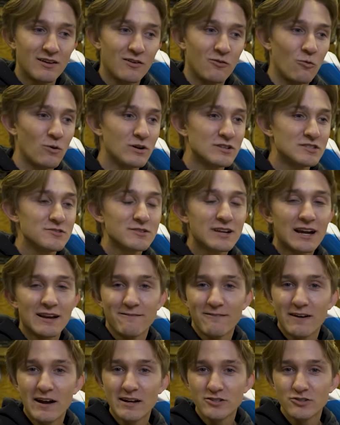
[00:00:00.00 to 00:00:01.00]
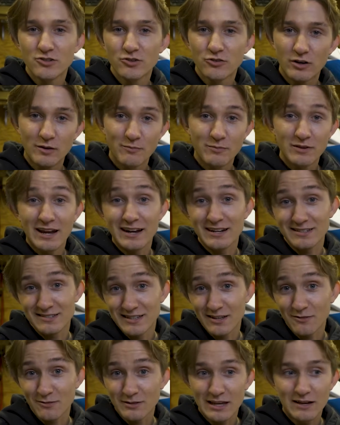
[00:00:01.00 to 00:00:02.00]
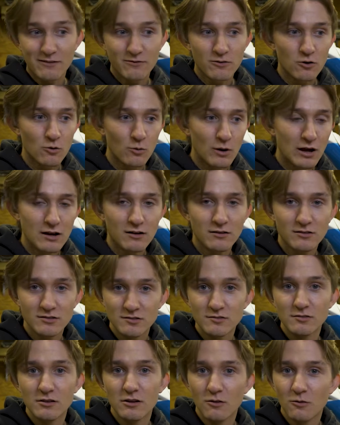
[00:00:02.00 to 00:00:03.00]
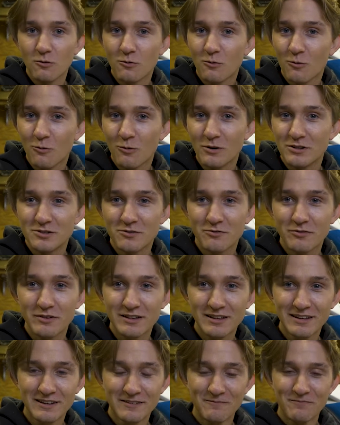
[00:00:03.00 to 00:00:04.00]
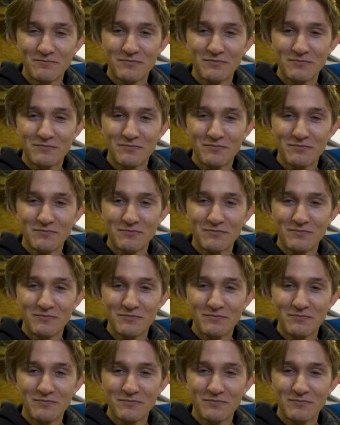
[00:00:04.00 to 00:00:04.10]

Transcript: Once you kind of find your grip, you kind of stick with that for a while because you know what you're feeling.